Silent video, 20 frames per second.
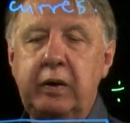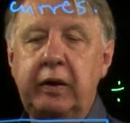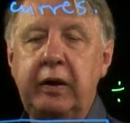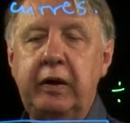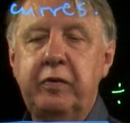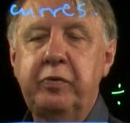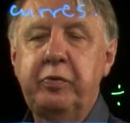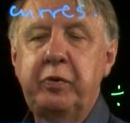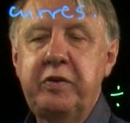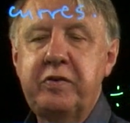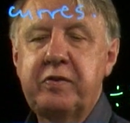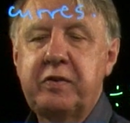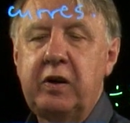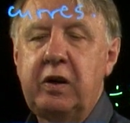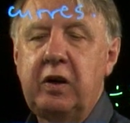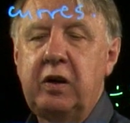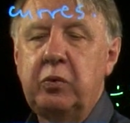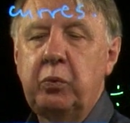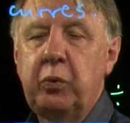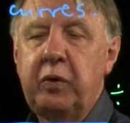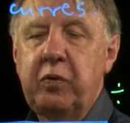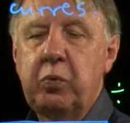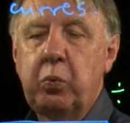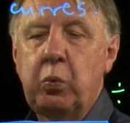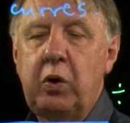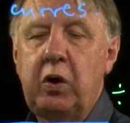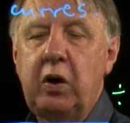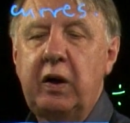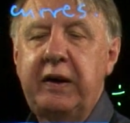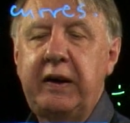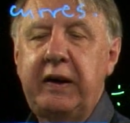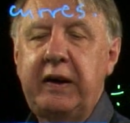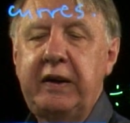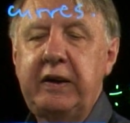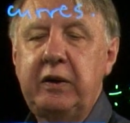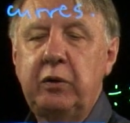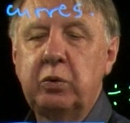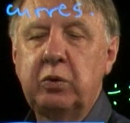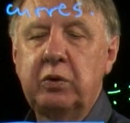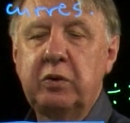If we start with y
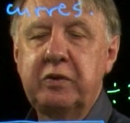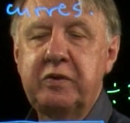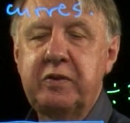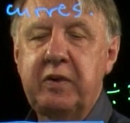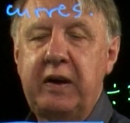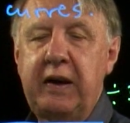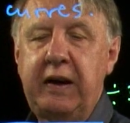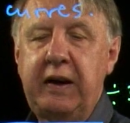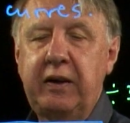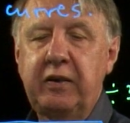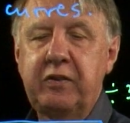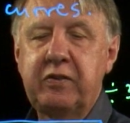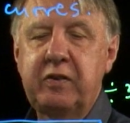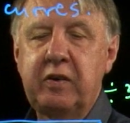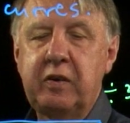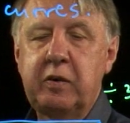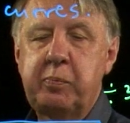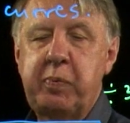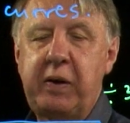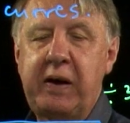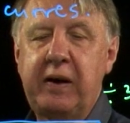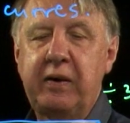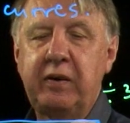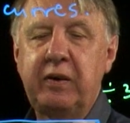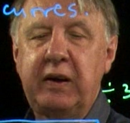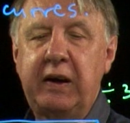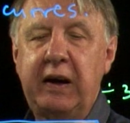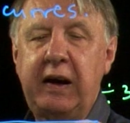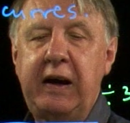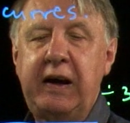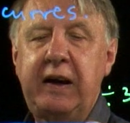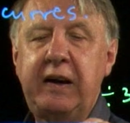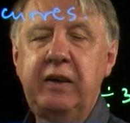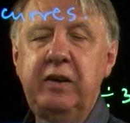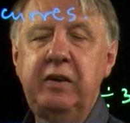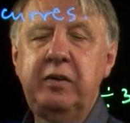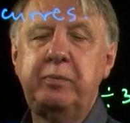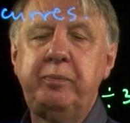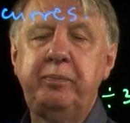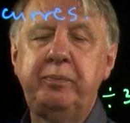equals x to the power
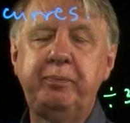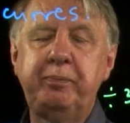n,